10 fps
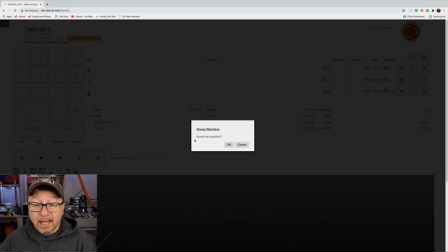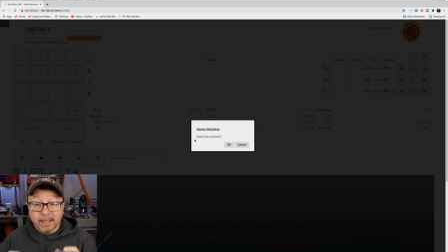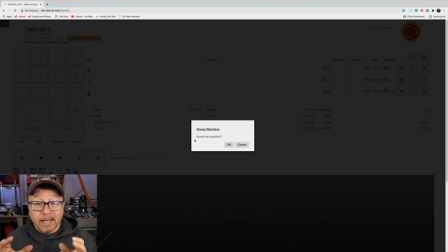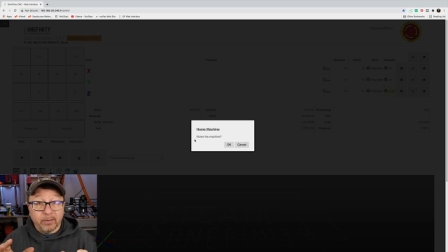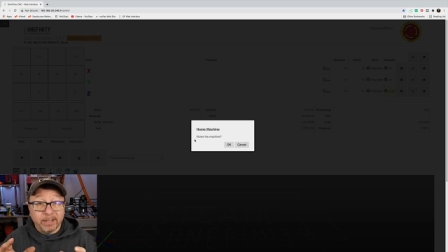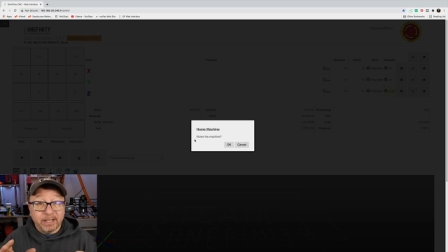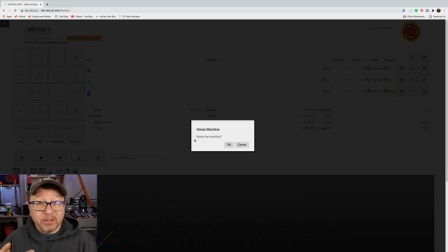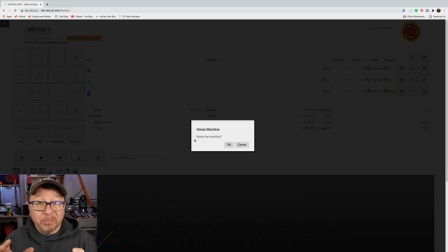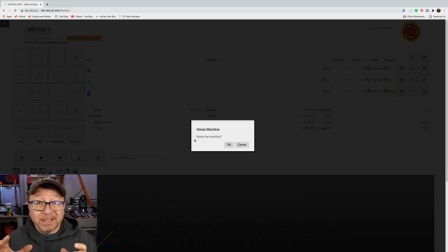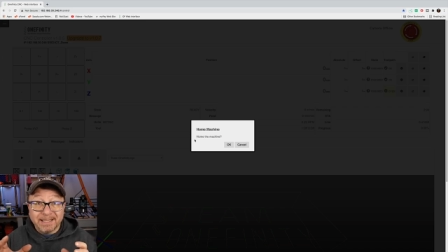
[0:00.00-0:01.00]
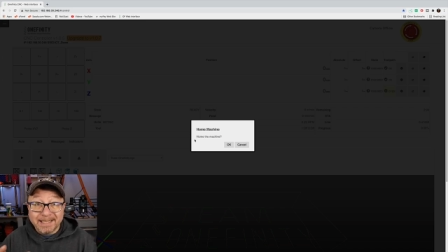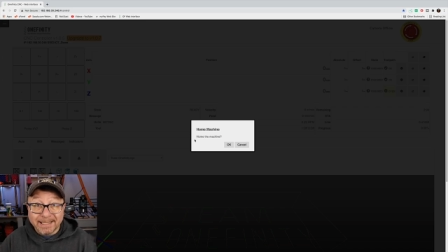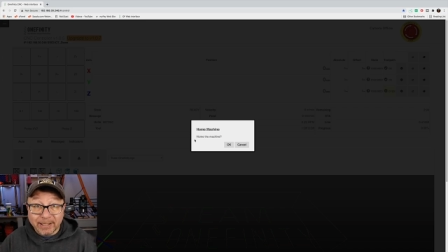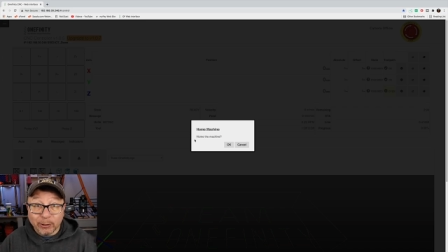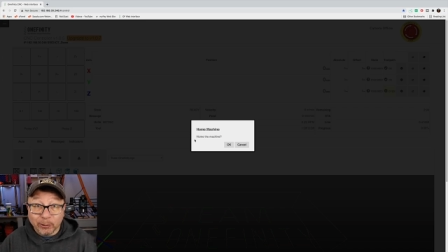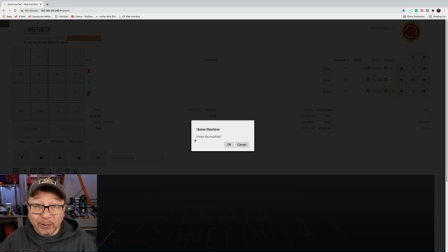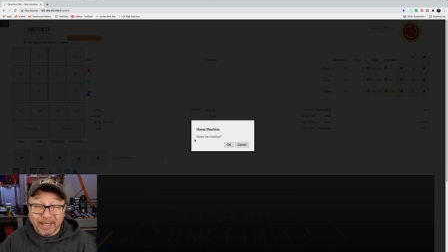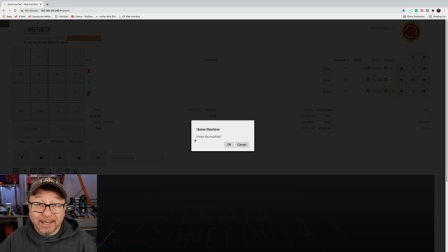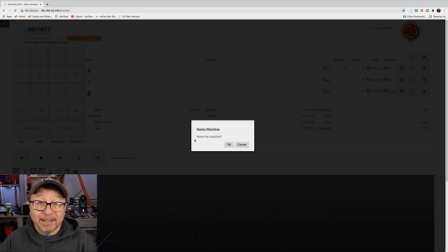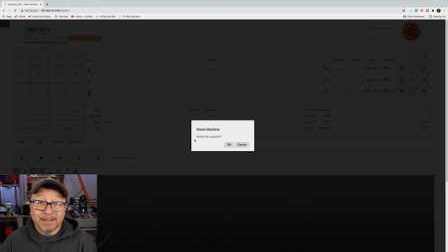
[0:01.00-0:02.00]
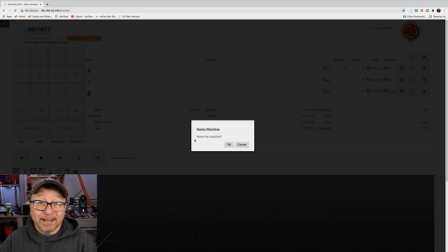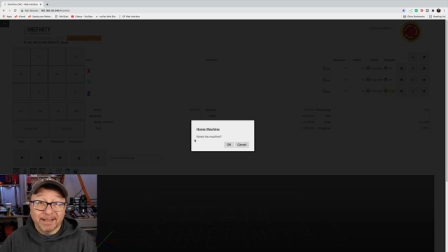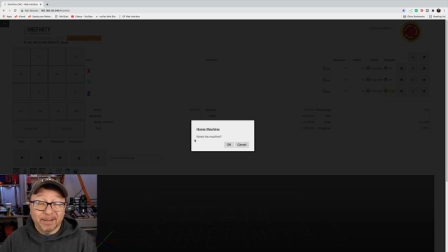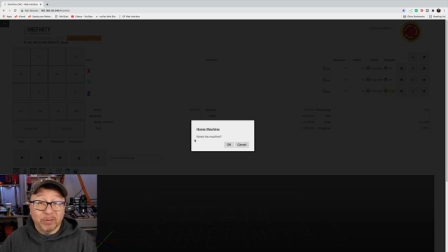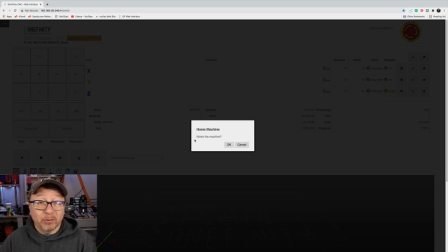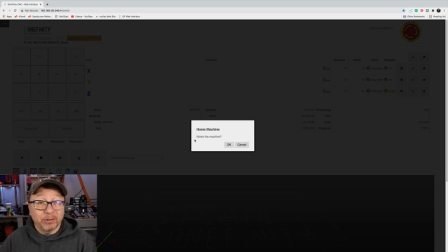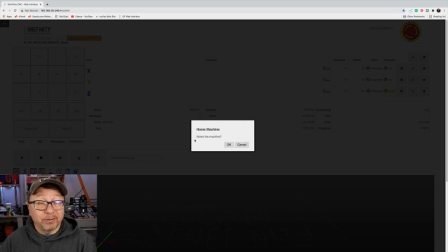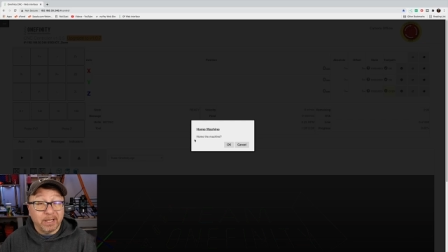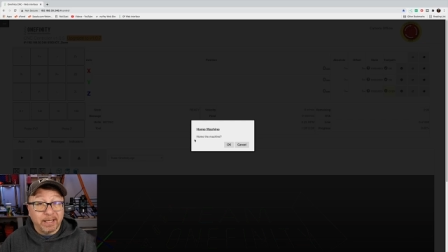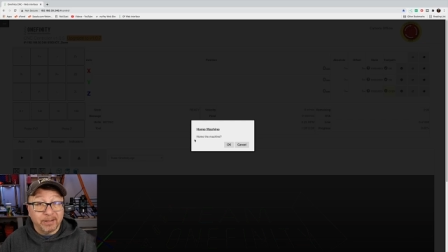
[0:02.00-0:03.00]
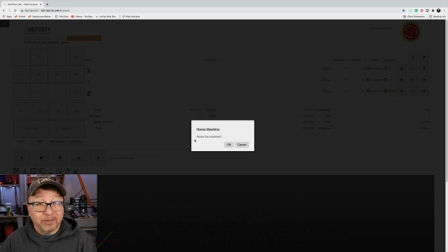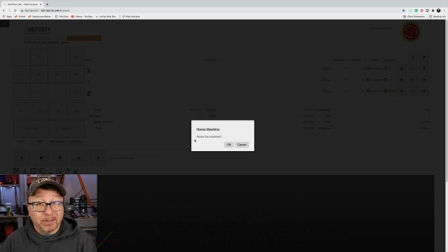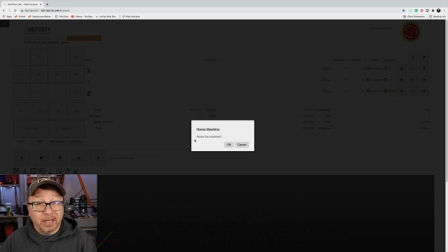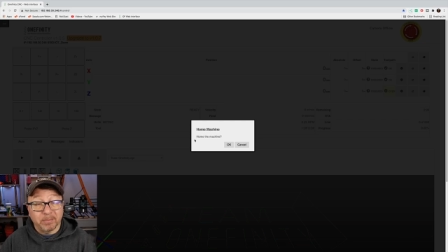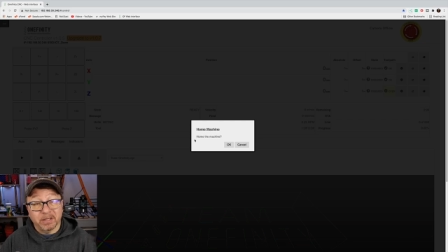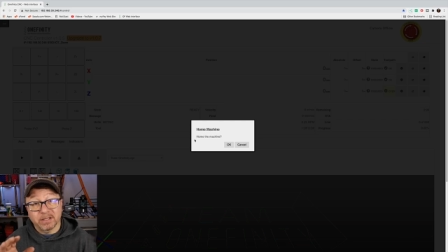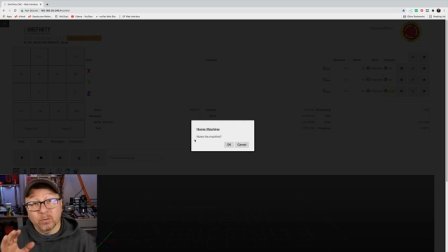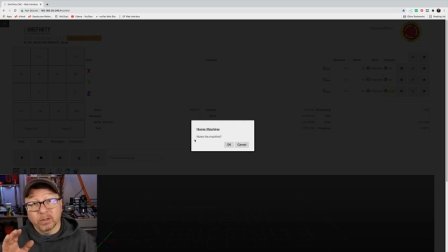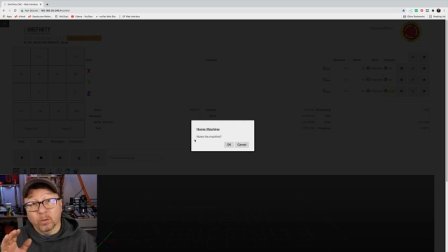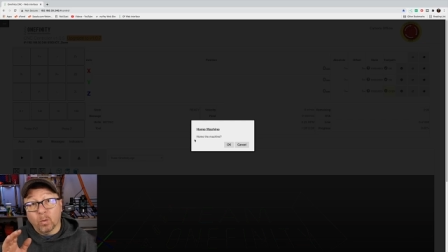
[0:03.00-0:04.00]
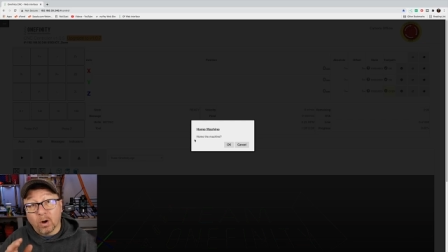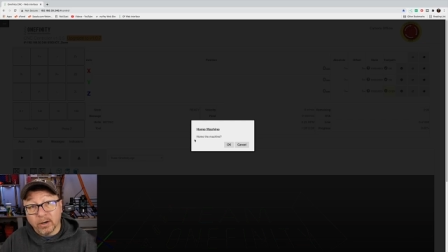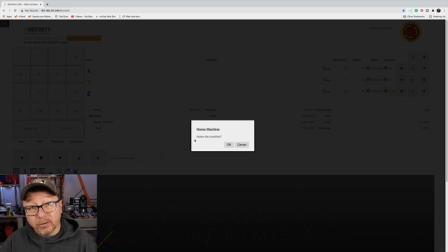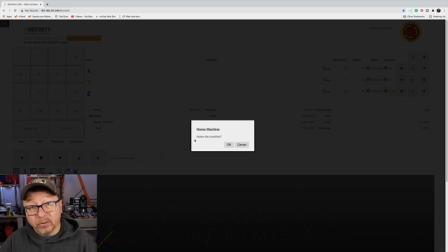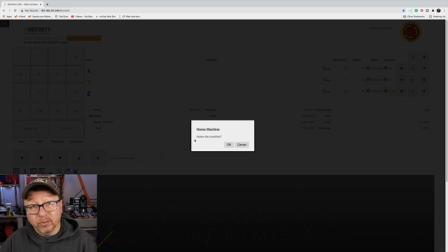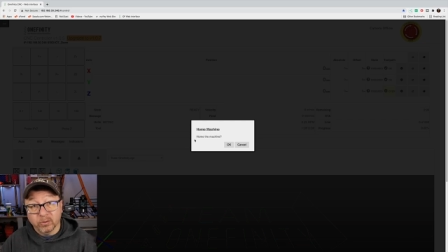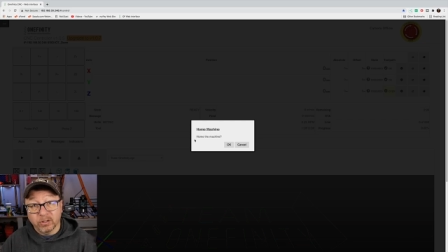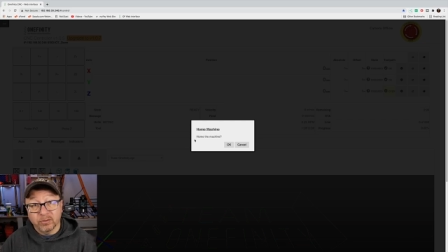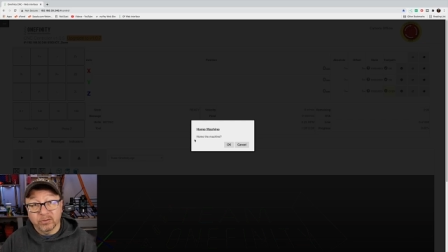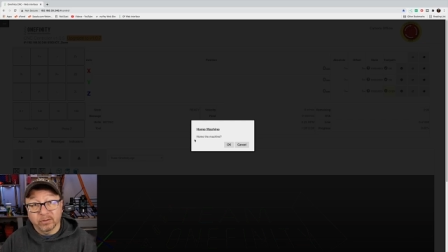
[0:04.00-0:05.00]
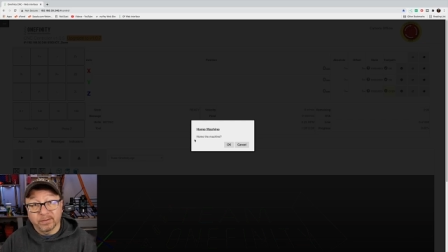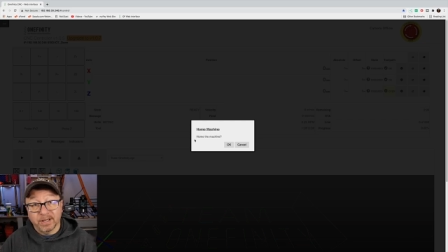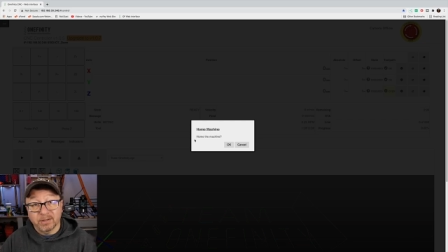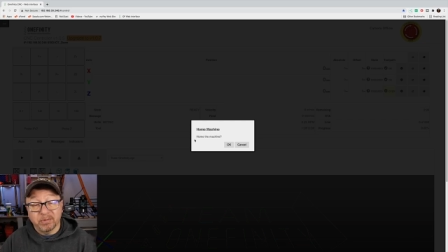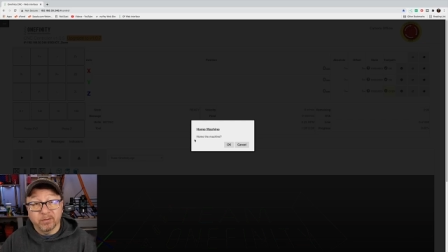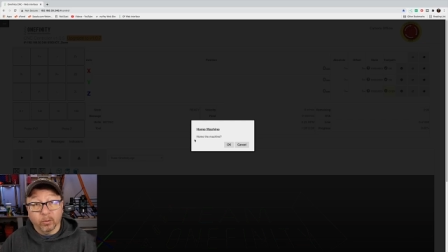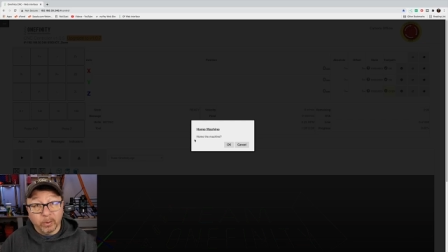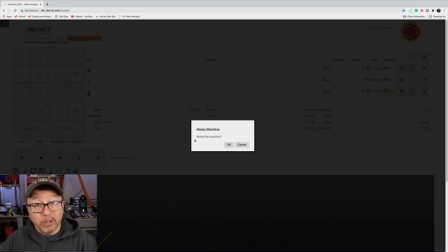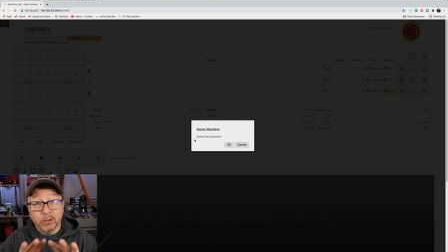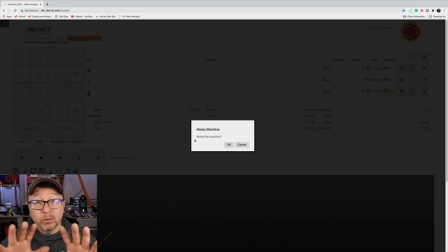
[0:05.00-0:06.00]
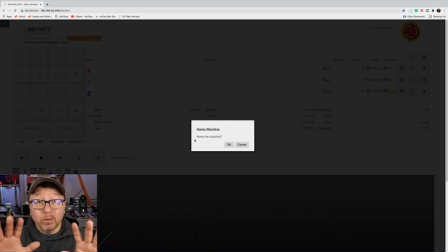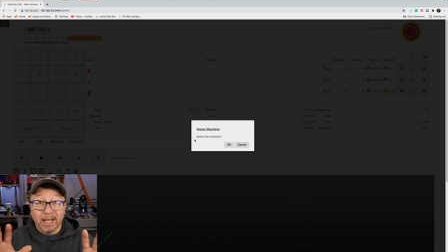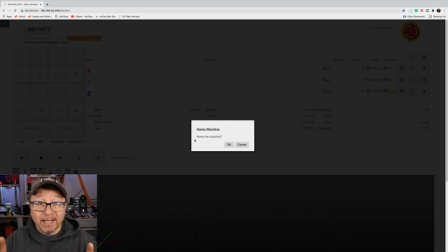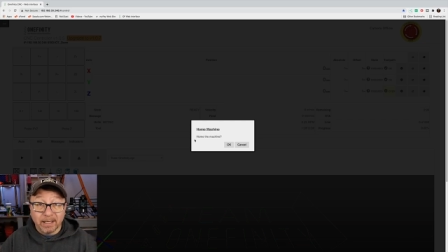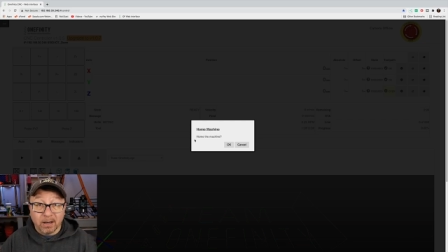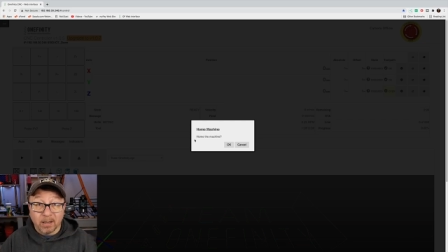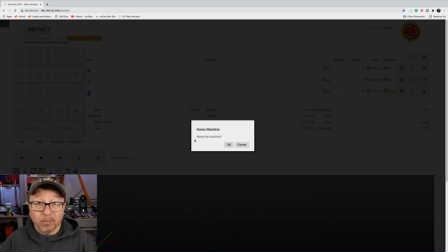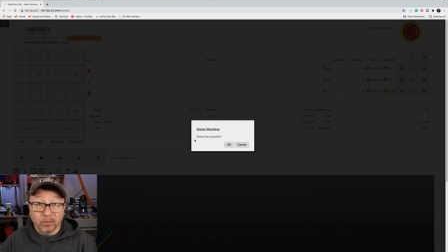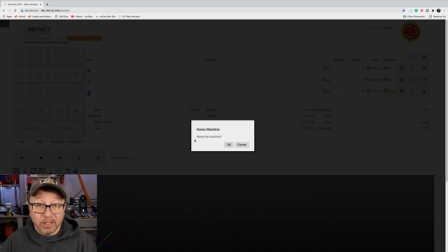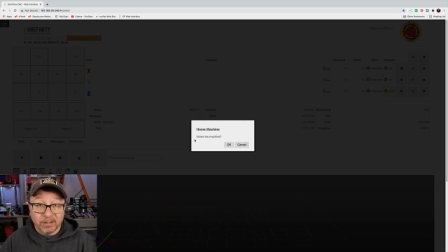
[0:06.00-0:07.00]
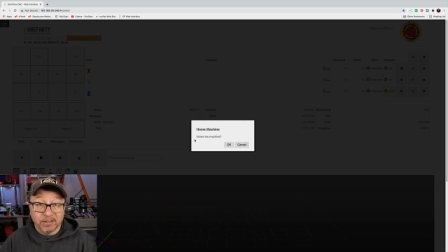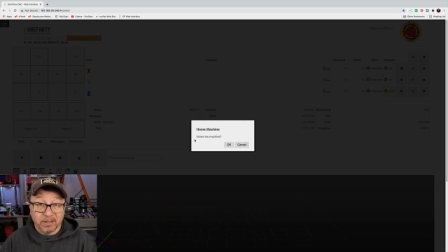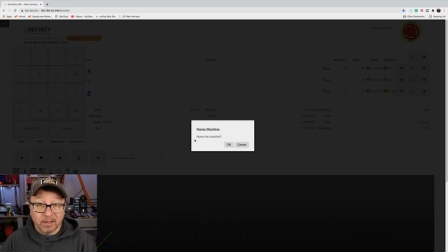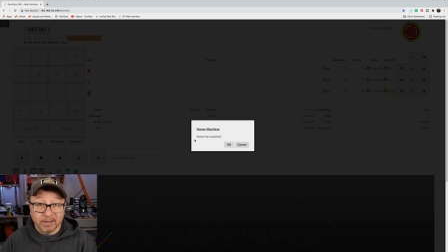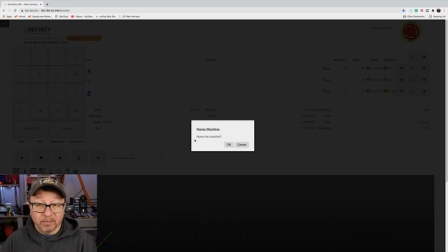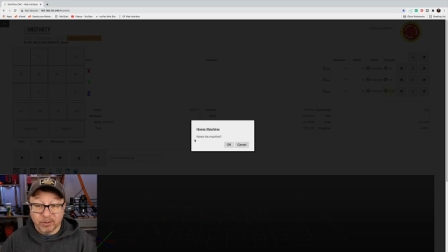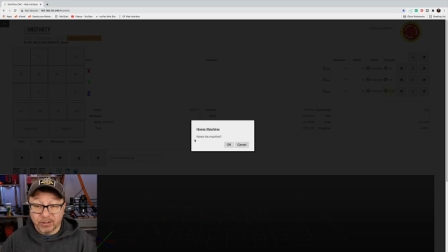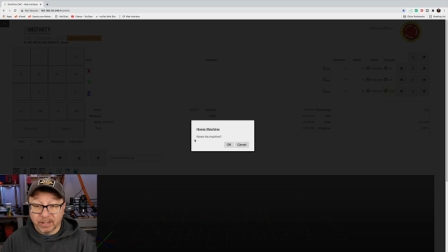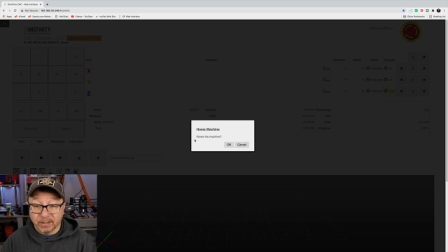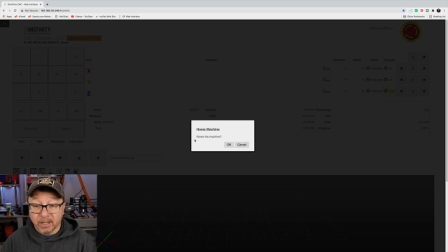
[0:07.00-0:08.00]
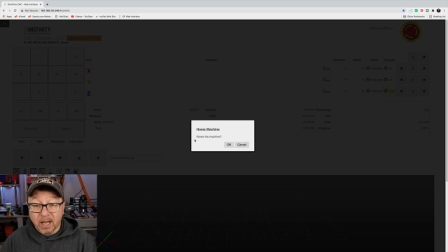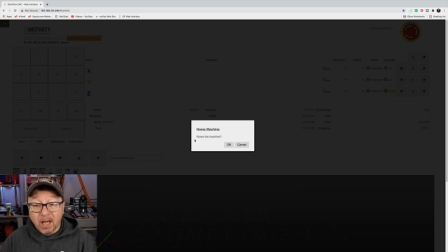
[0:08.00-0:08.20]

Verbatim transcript: Now in this particular case I am going to cancel that because I want to walk you through the user interface before we do any operations on the machine.